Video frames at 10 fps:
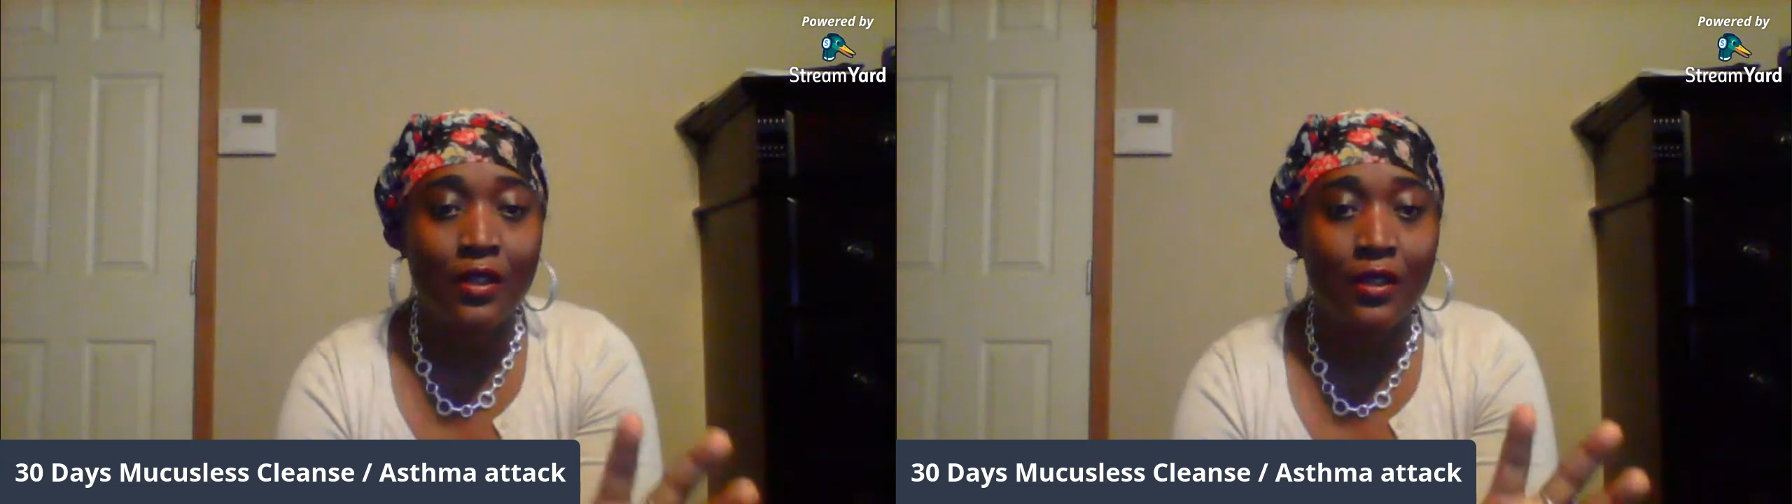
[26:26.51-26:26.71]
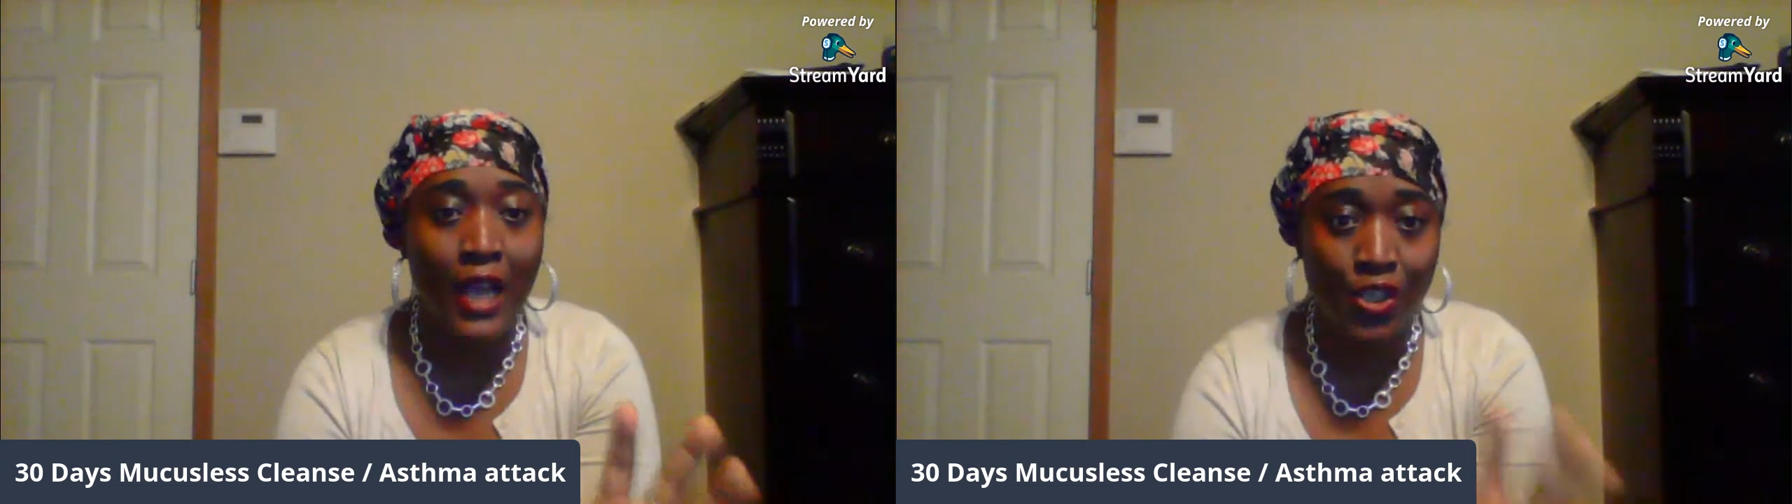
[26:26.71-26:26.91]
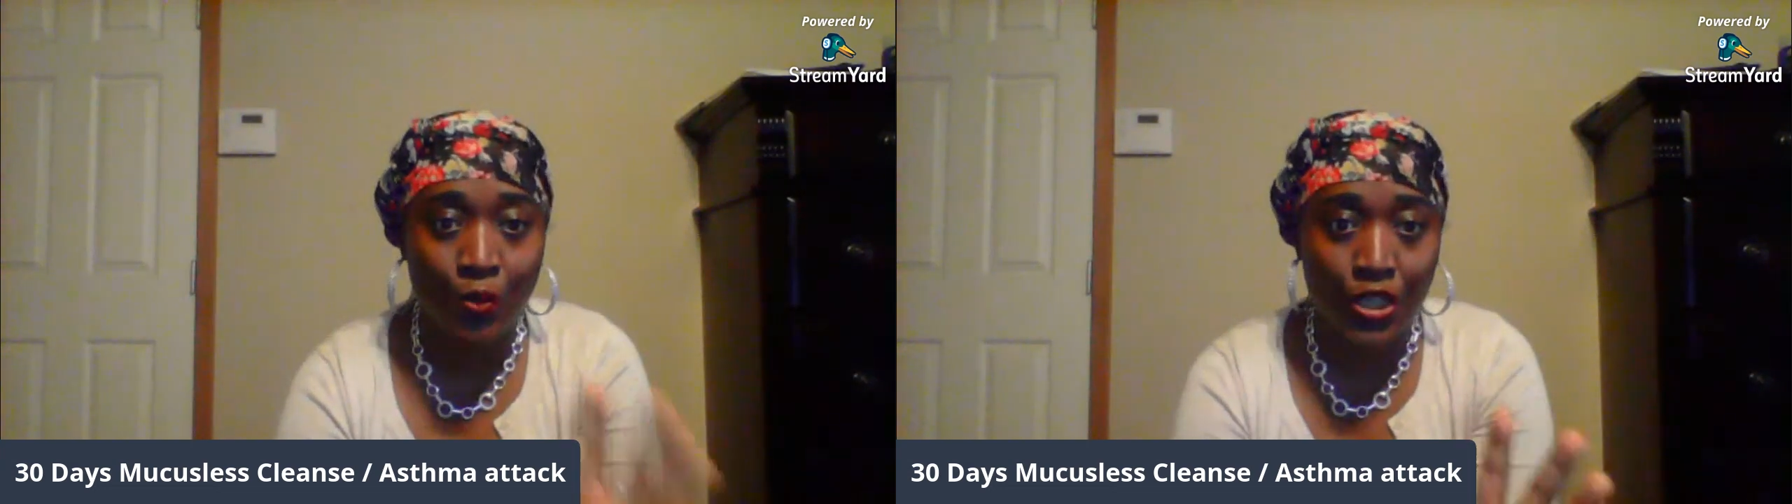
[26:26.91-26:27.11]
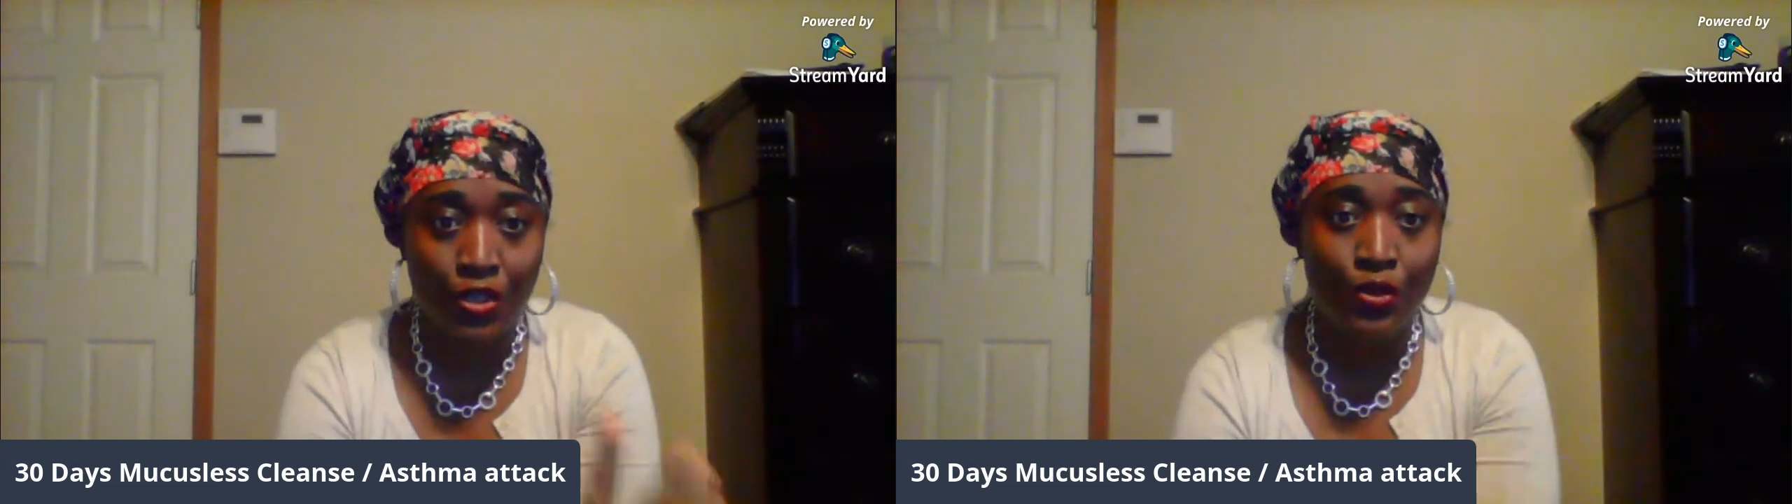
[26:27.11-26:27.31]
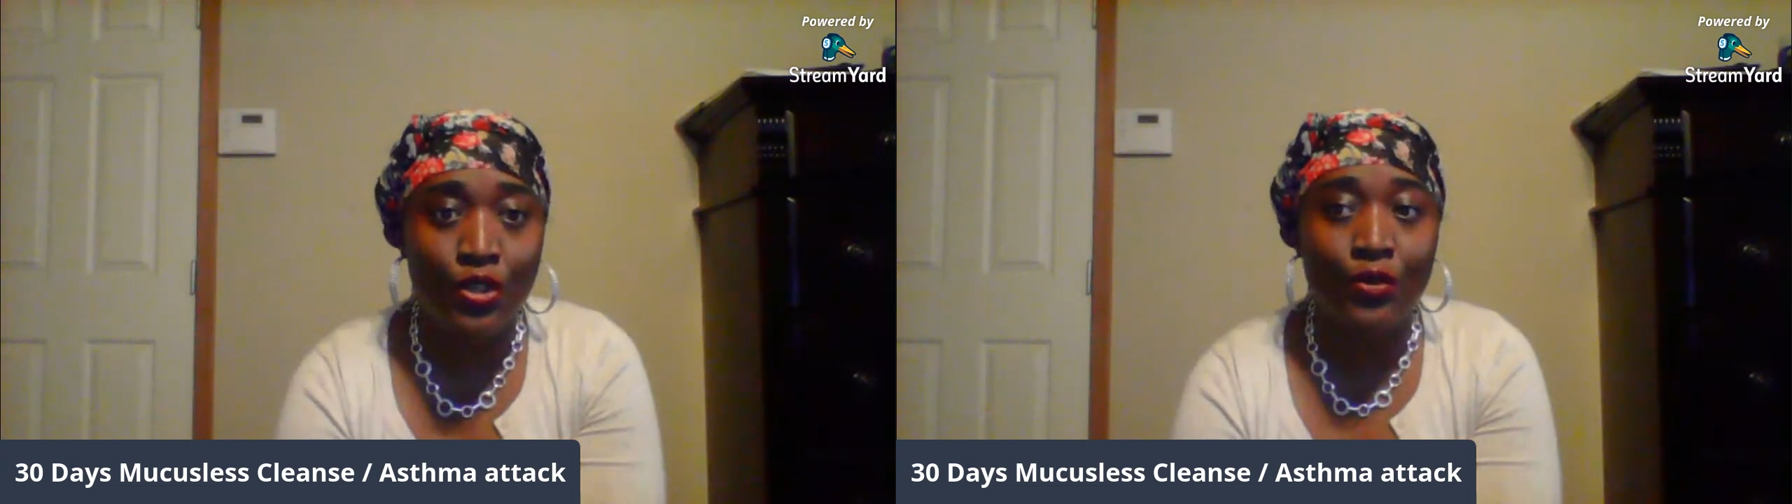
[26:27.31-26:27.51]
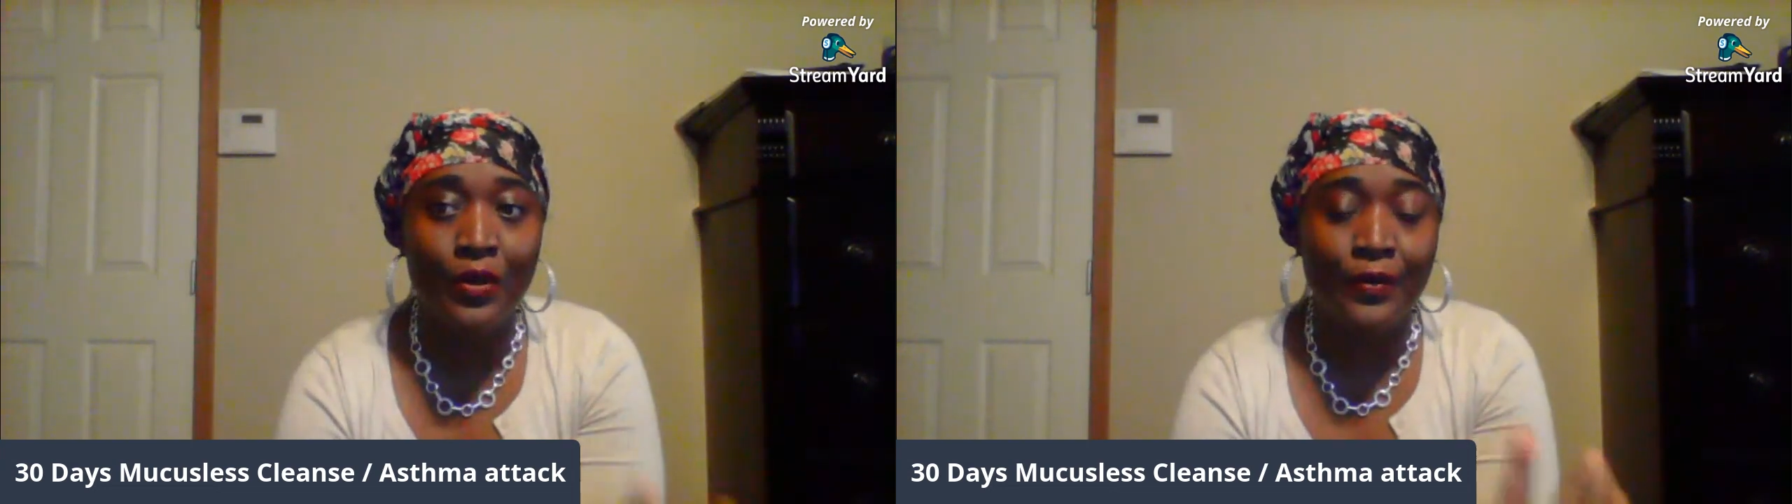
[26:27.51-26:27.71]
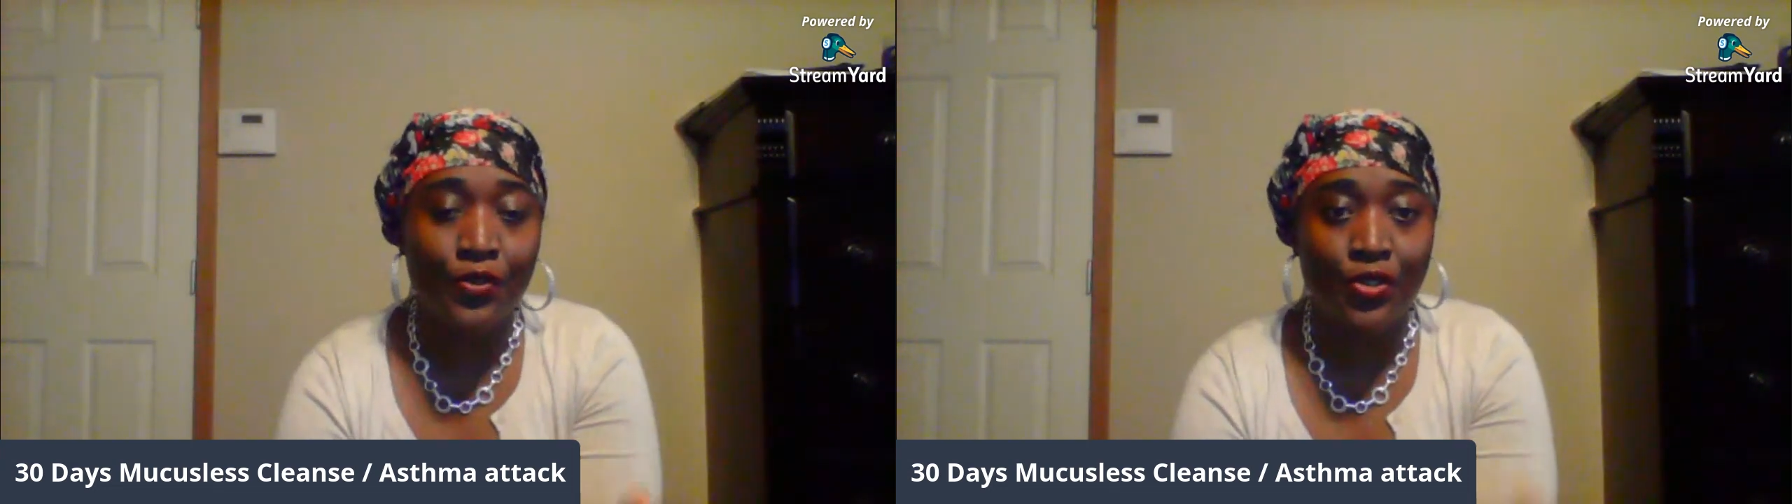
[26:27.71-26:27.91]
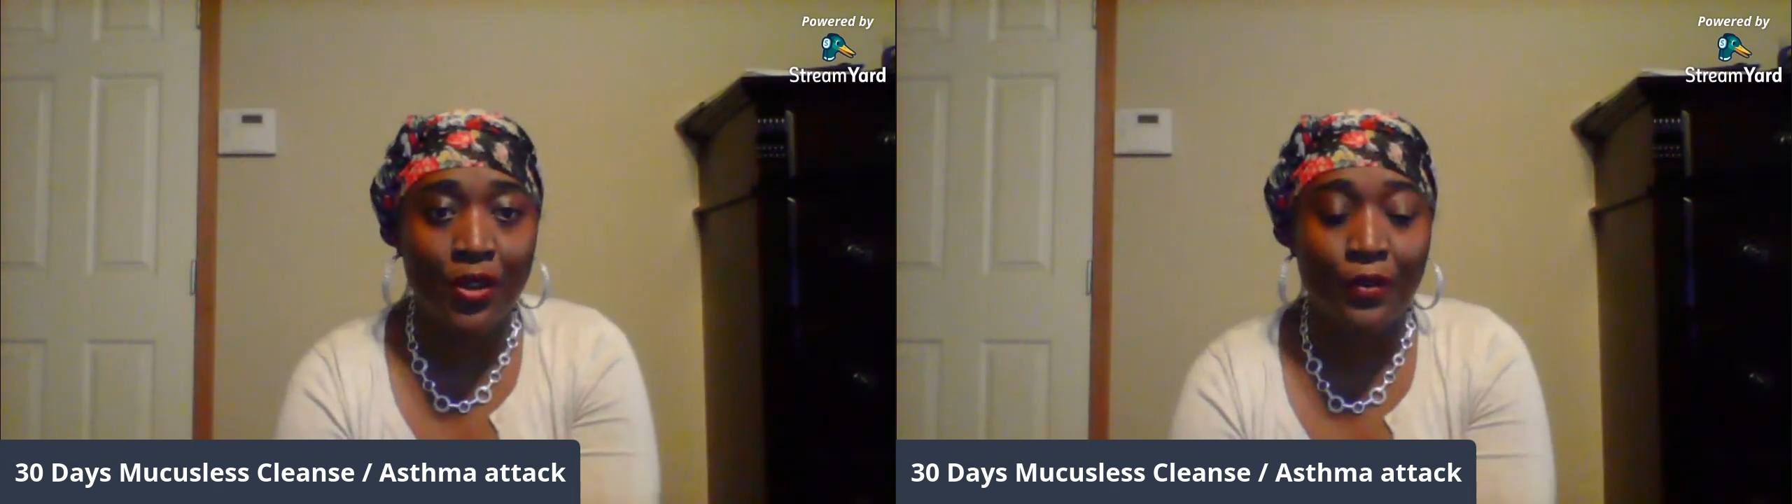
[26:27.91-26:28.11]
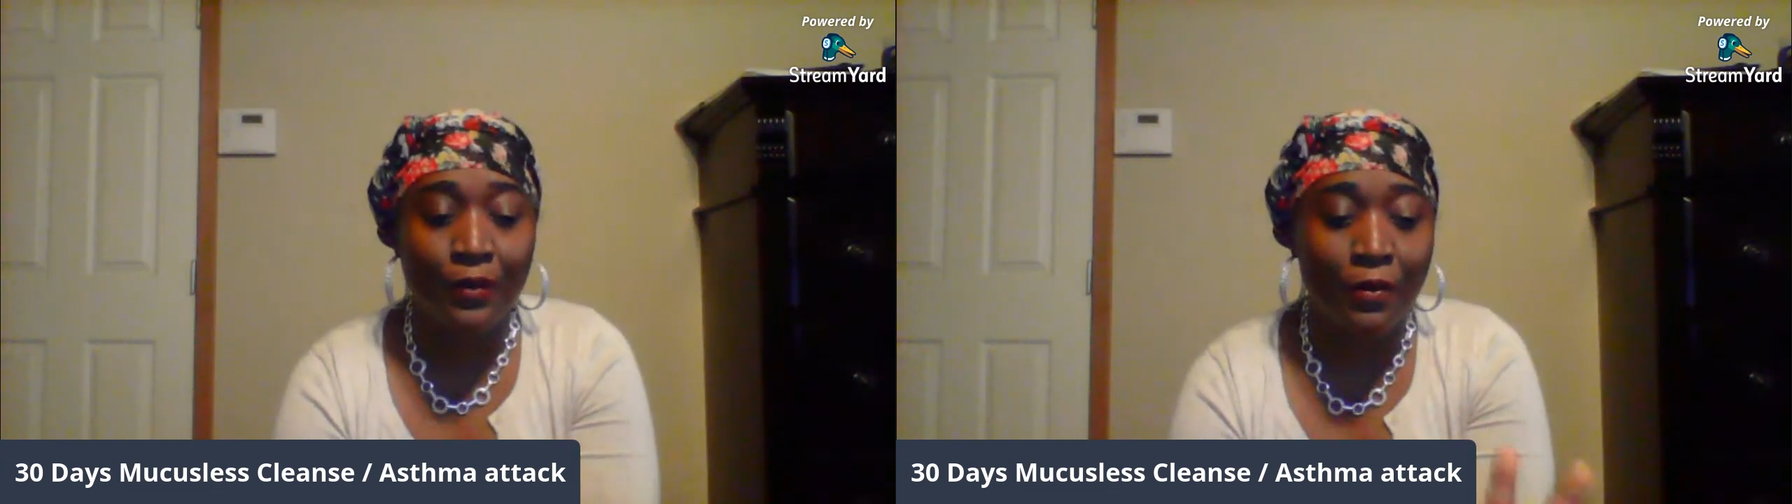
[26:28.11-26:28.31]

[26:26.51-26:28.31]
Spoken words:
That's what you do if you're suffering